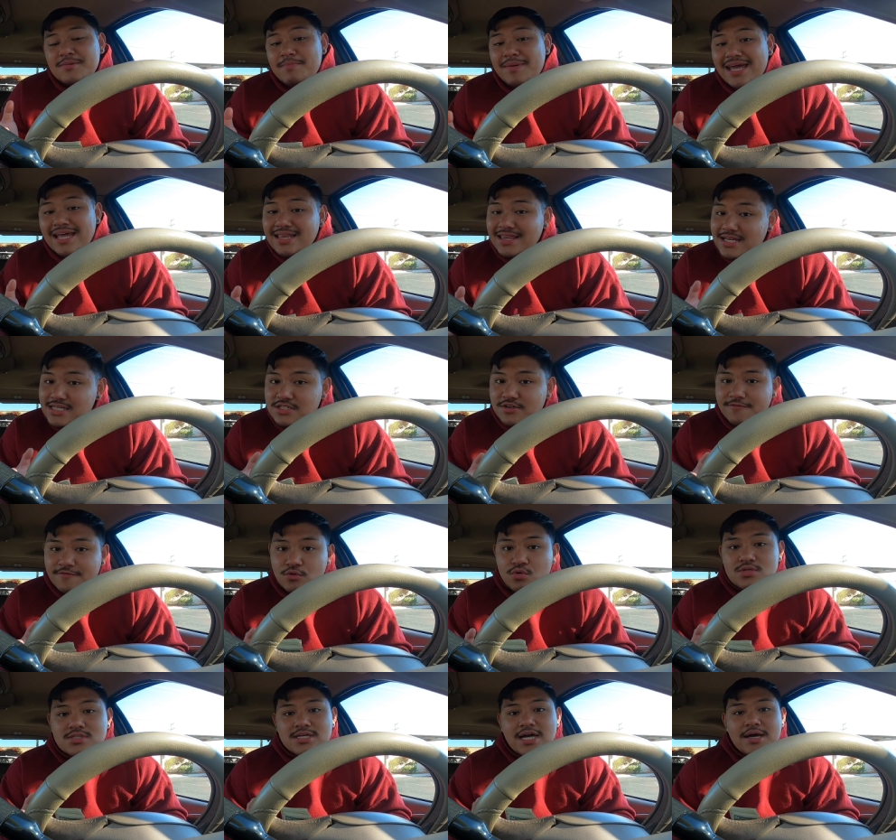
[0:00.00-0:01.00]
to make this a
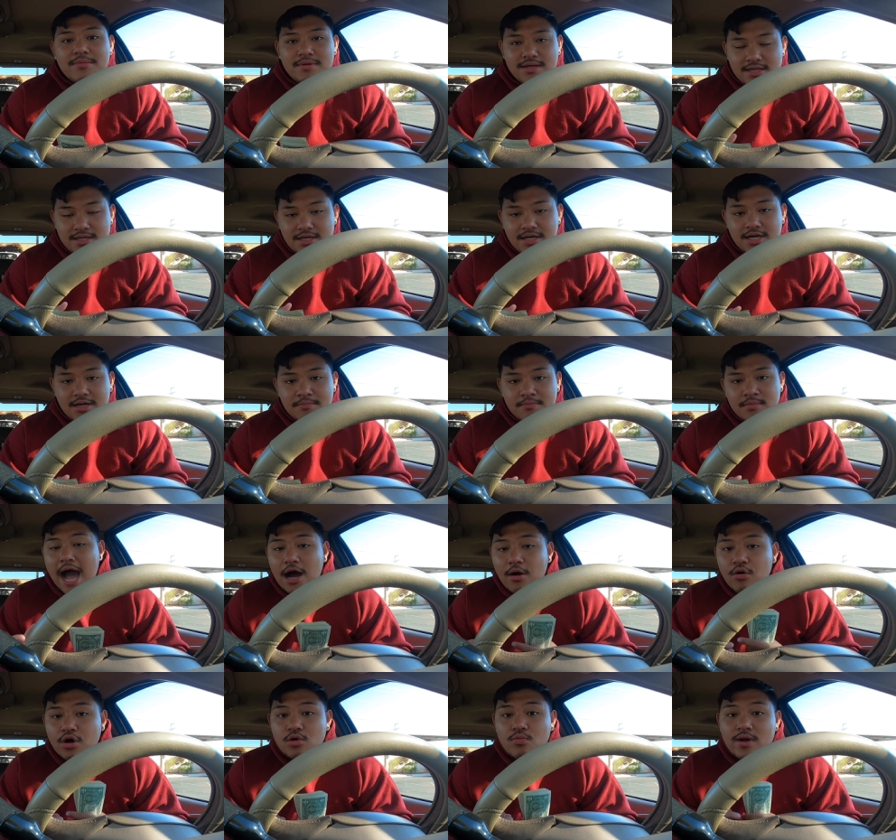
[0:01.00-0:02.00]
full-time income,
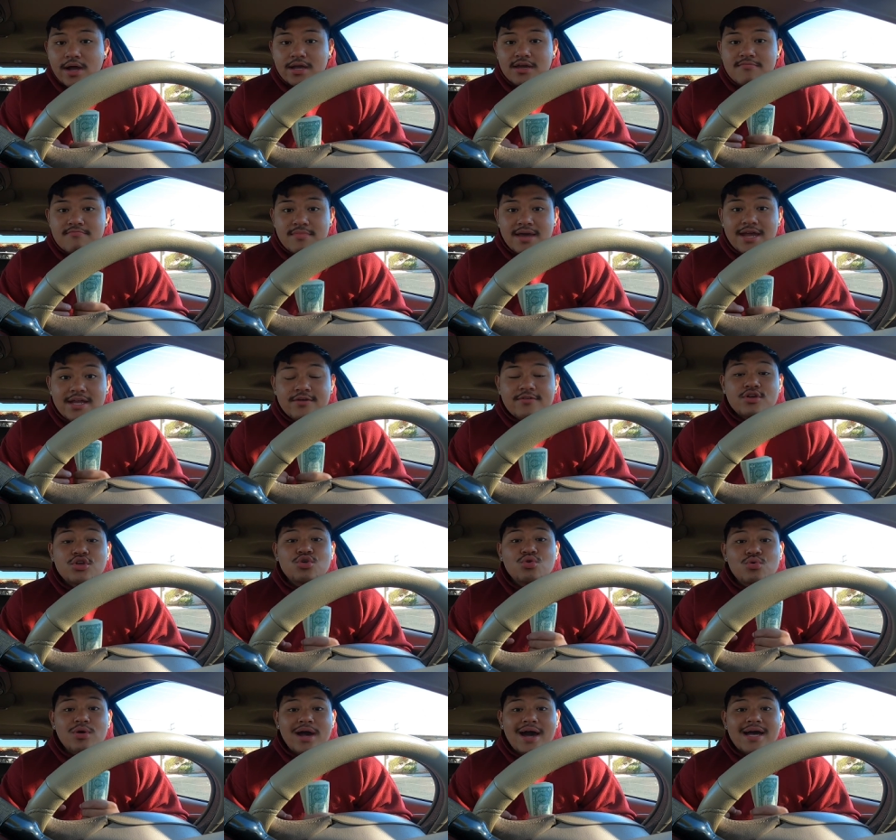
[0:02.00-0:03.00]
I would recommend
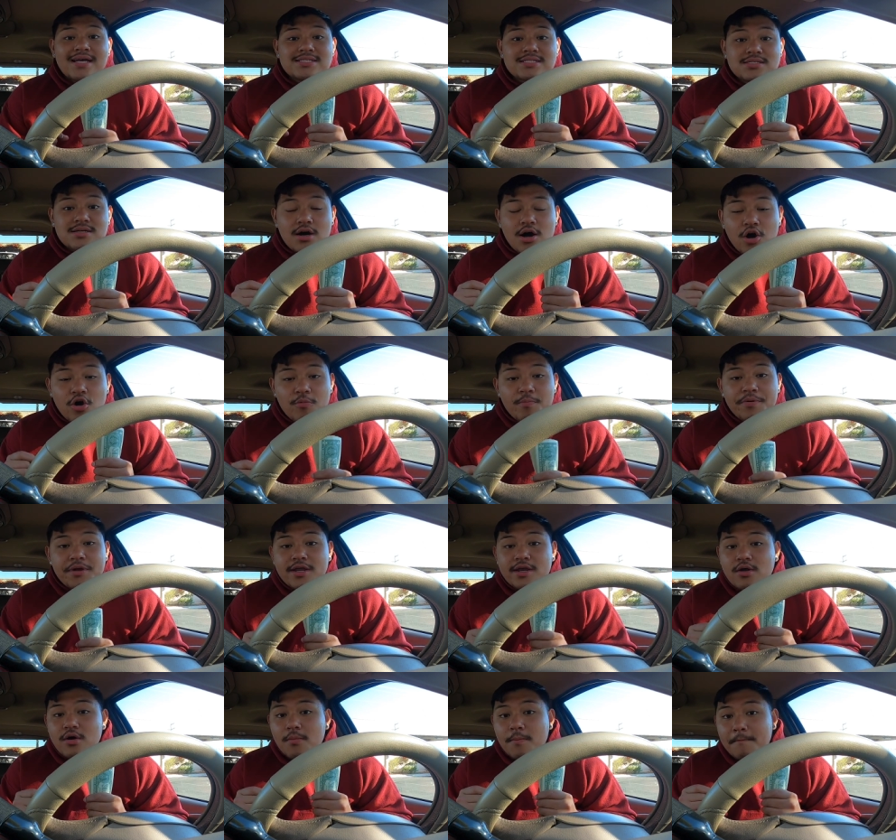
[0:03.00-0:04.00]
you guys to
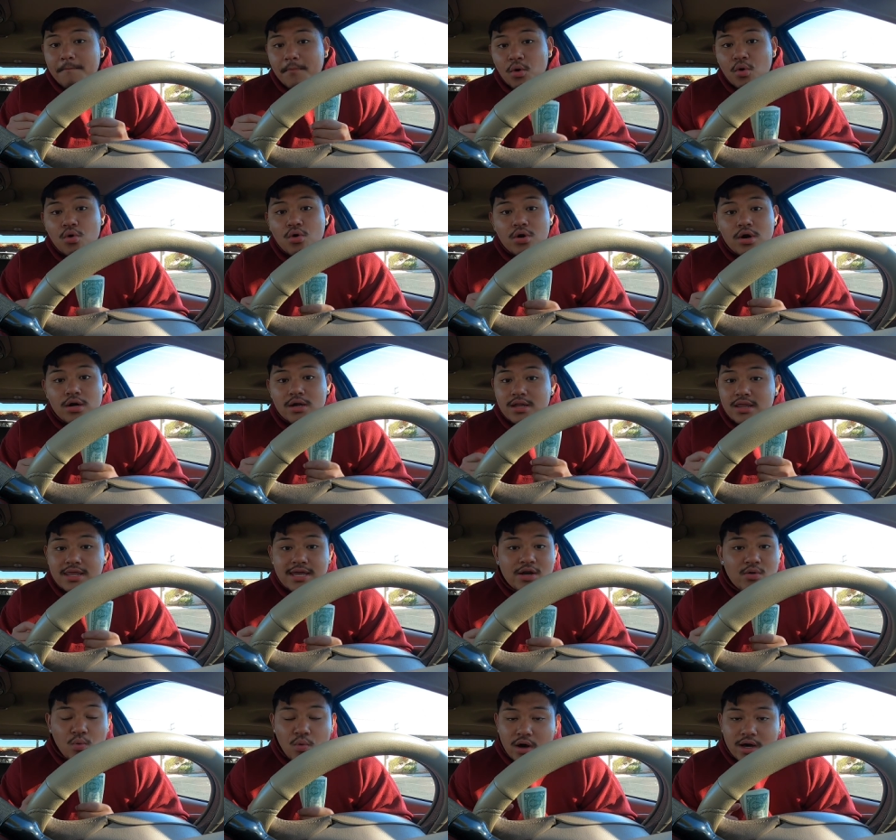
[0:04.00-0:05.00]
open more more
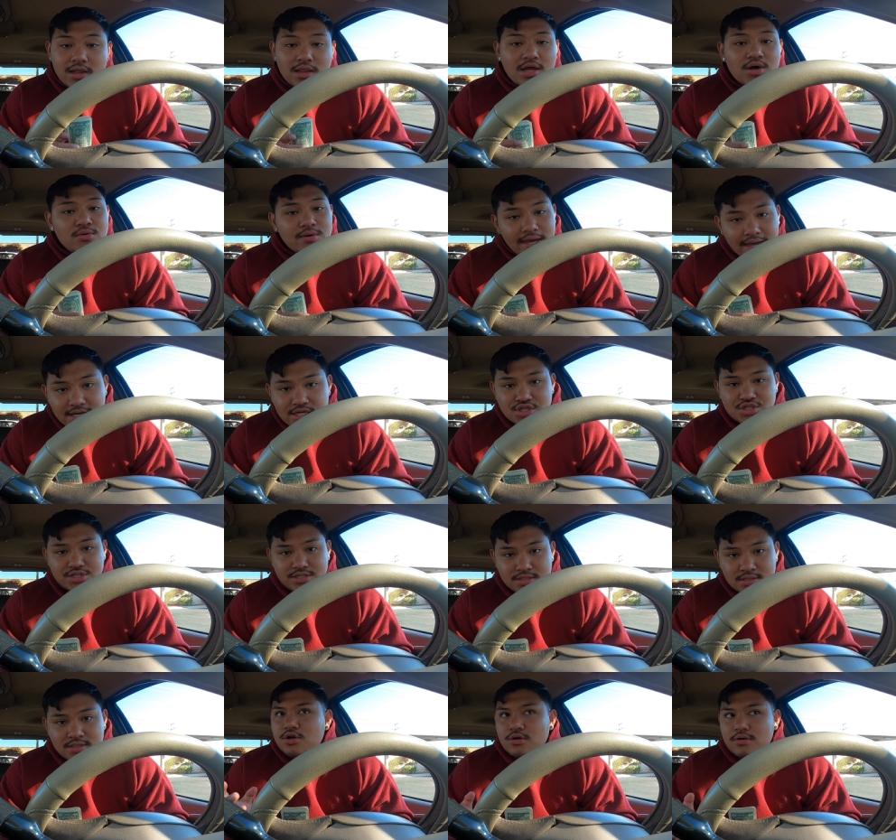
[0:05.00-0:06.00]
than one
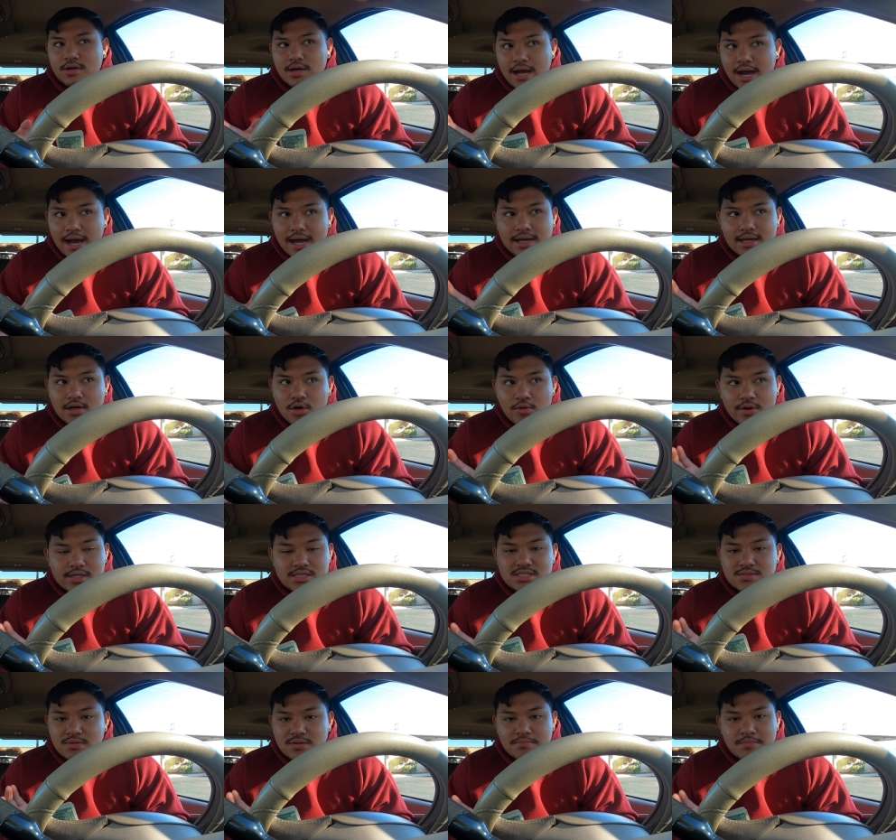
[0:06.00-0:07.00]
location. You're not going
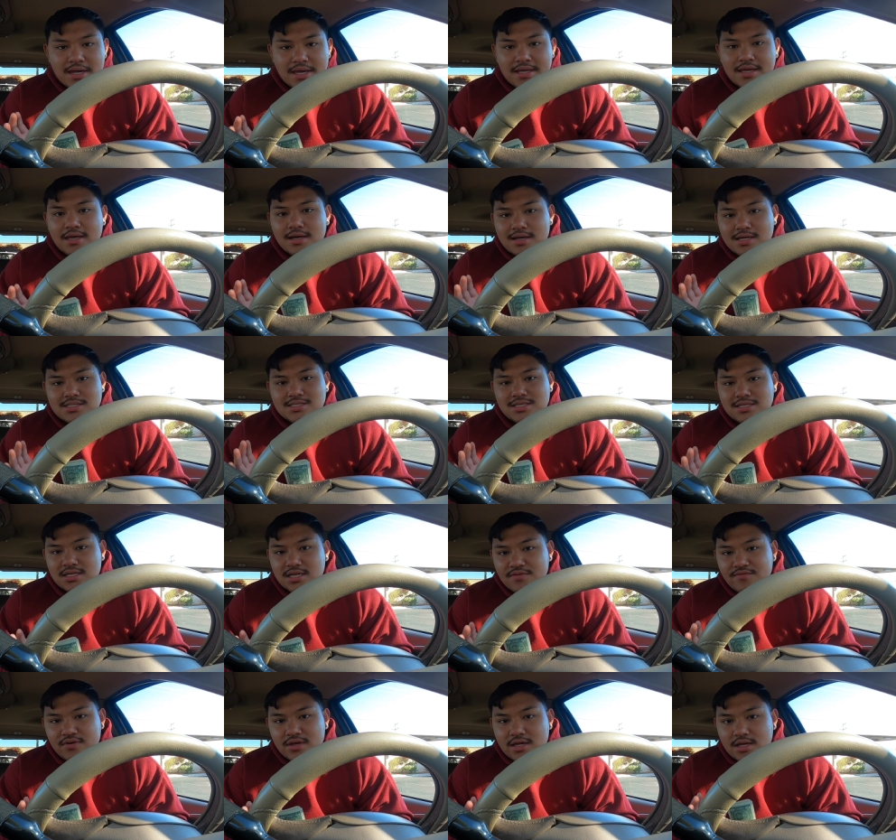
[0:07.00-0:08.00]
to be making a
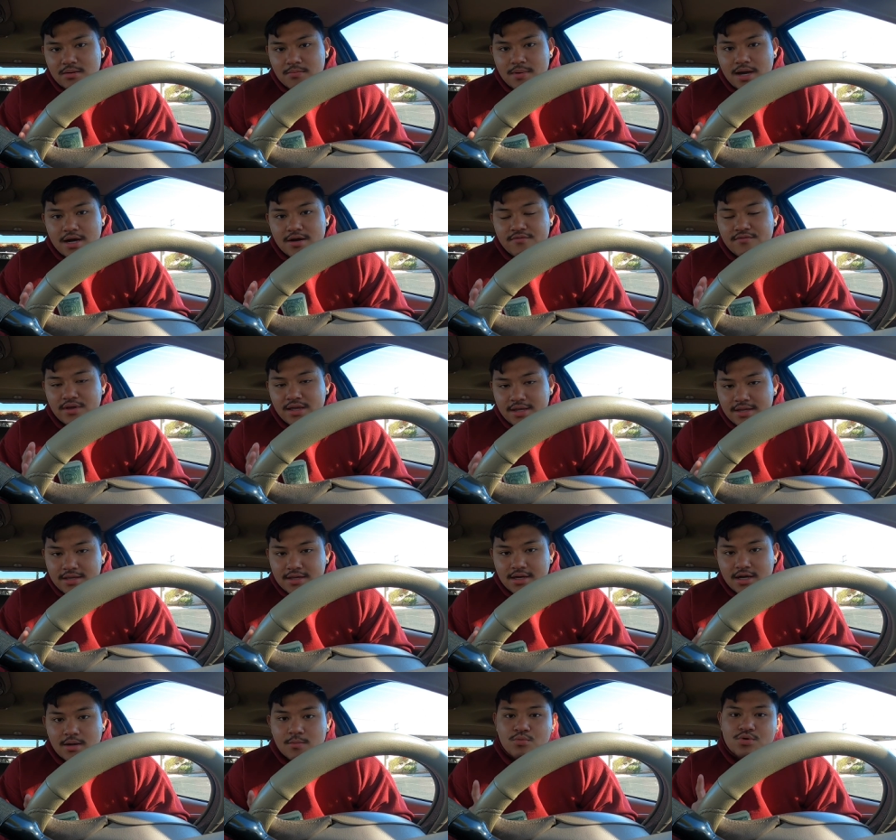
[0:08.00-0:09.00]
significant amount of
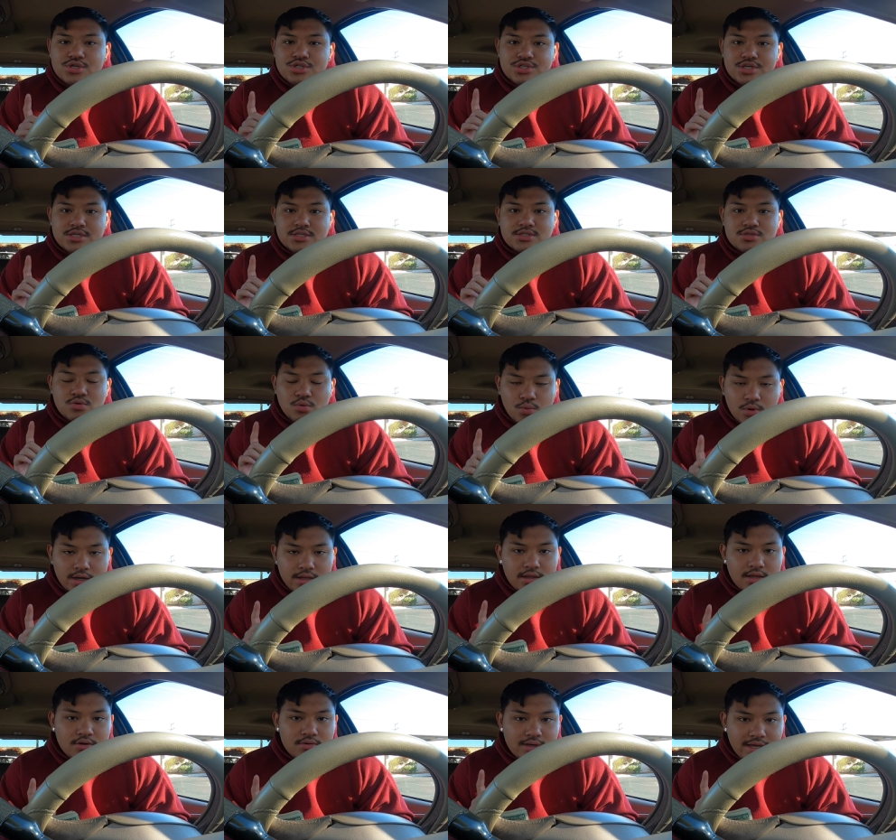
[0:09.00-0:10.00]
income with just
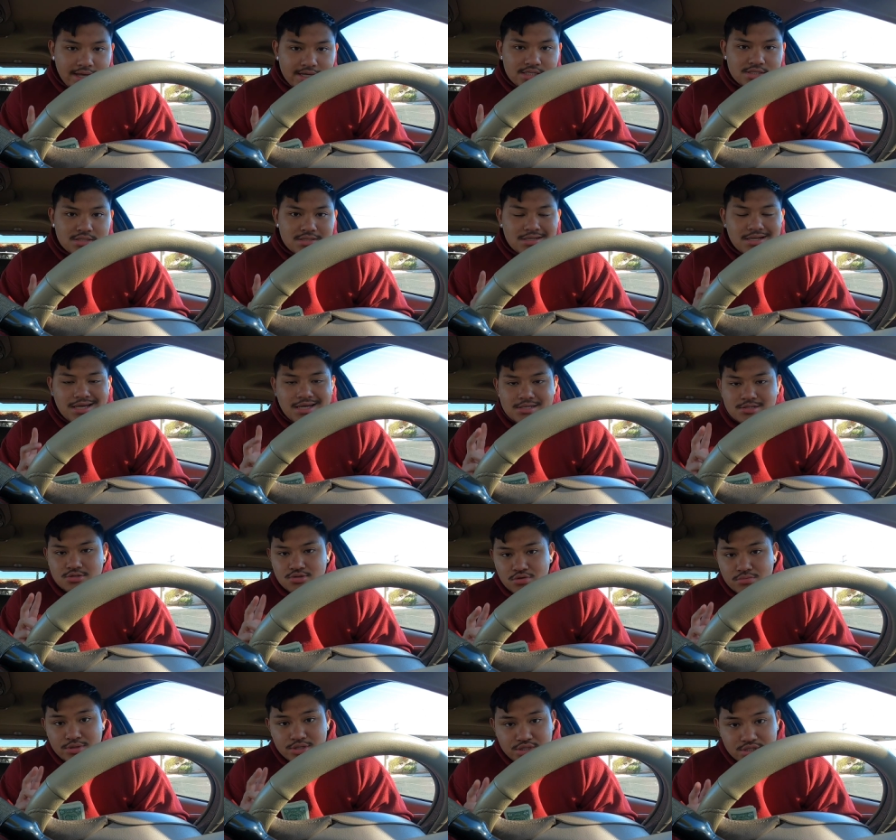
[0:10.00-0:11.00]
one location and
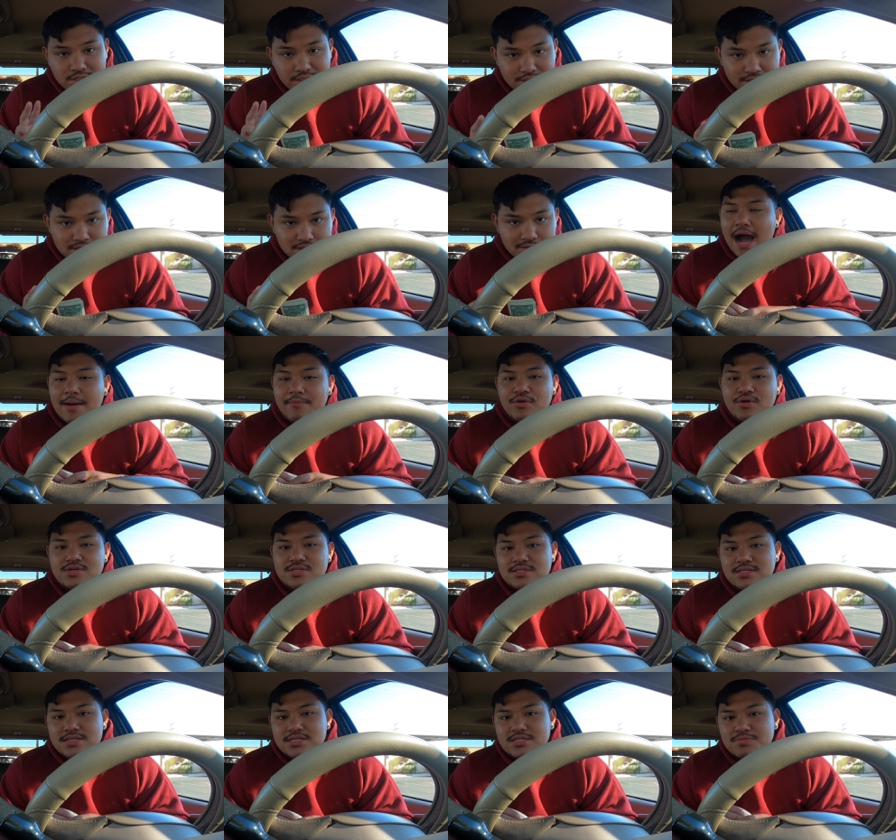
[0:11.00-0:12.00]
two machines. I'm
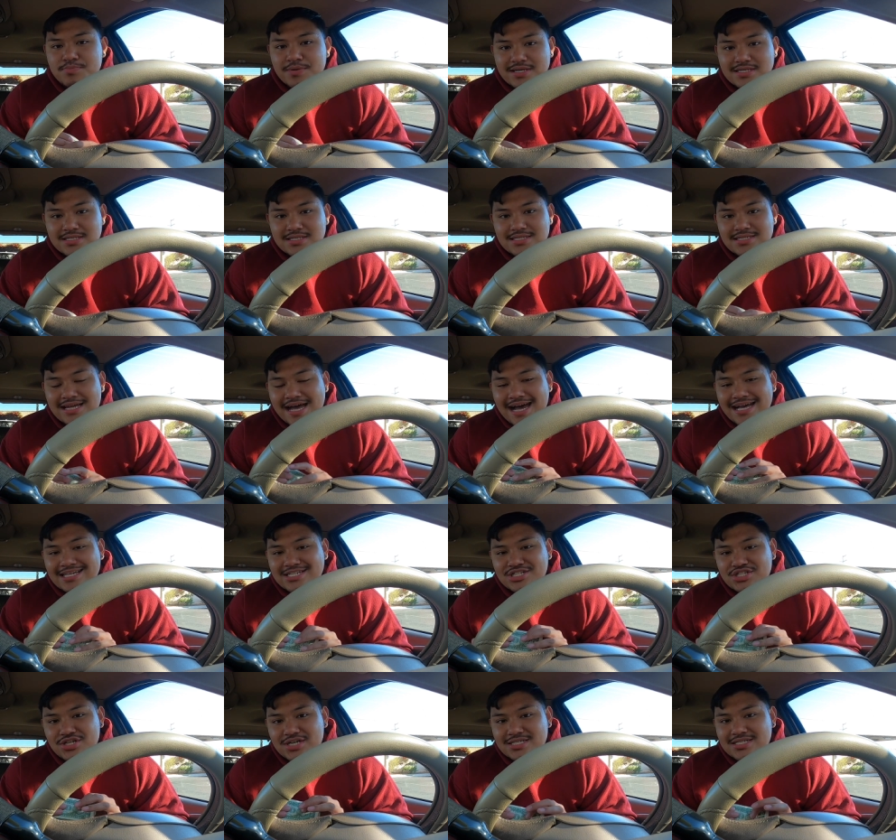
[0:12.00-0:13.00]
using this business
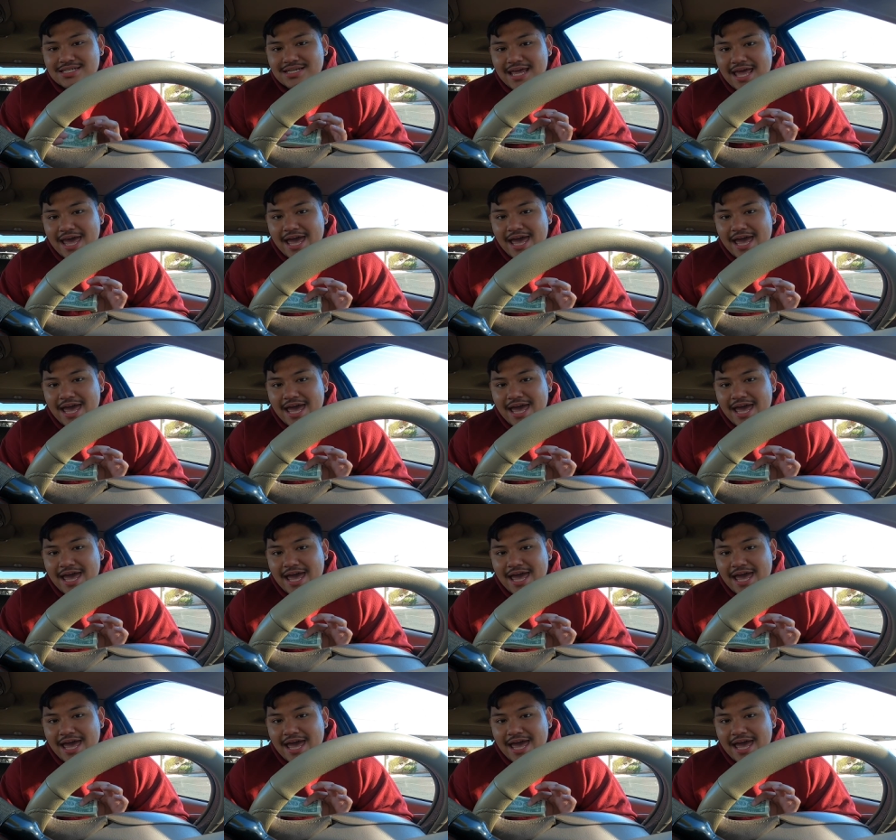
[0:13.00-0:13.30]
as just an